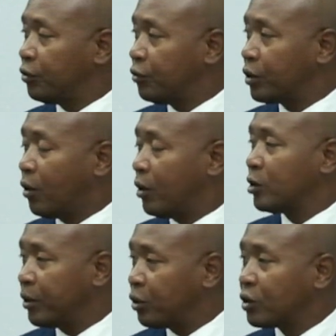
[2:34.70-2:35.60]
the Holy
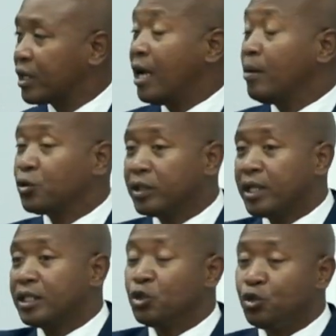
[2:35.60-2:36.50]
Spirit to come so
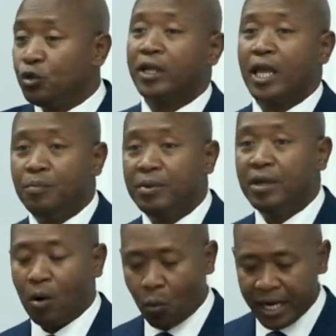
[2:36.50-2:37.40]
that you can be
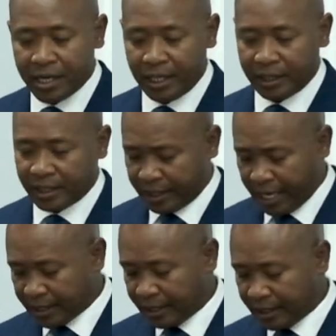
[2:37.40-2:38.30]
my witness. And
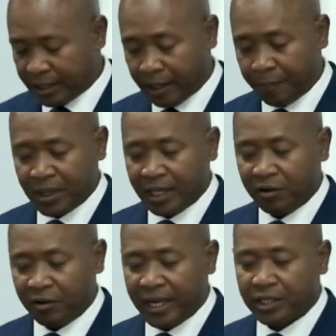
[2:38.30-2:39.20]
that is the
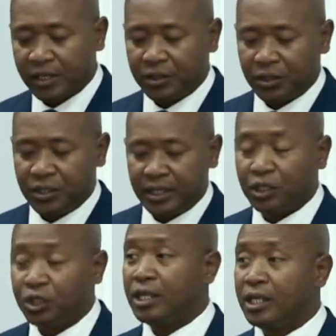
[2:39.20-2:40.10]
divine strategy that
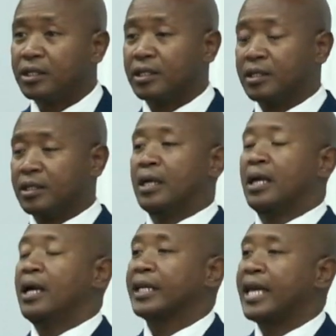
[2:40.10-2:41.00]
Jesus
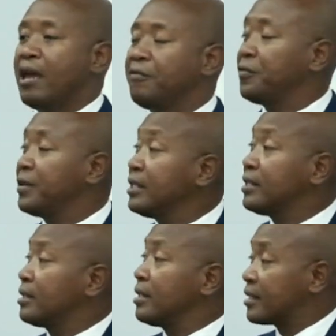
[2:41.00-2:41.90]
gave
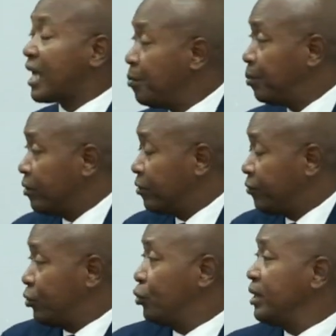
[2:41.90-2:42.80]
his disciple
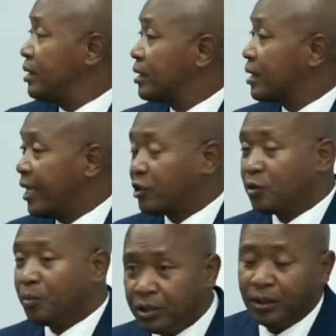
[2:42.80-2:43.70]
doing these God's
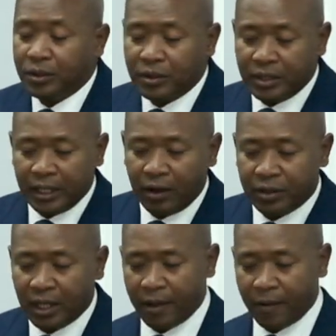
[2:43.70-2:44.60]
missions. You know,
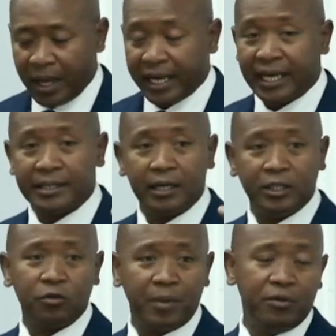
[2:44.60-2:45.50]
the, an excellent
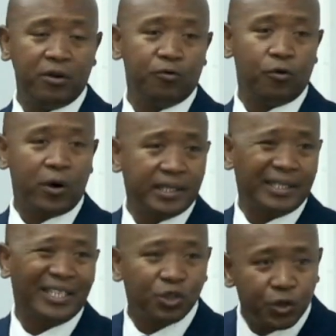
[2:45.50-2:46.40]
reminder for us as
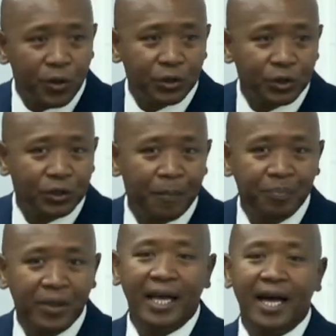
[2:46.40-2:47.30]
a church
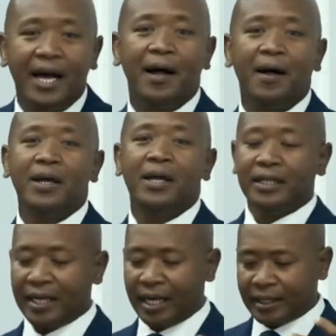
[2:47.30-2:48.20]
Uh,
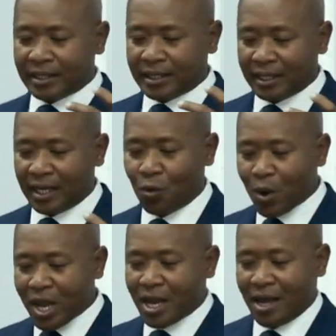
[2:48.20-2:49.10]
that
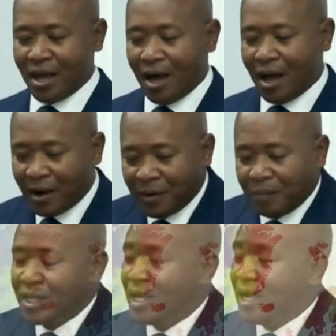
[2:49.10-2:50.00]
we are
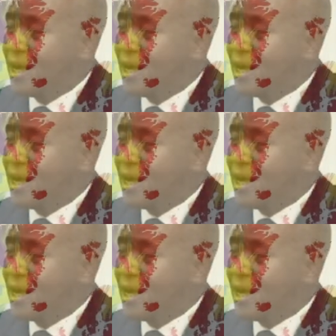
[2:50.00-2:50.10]
uh,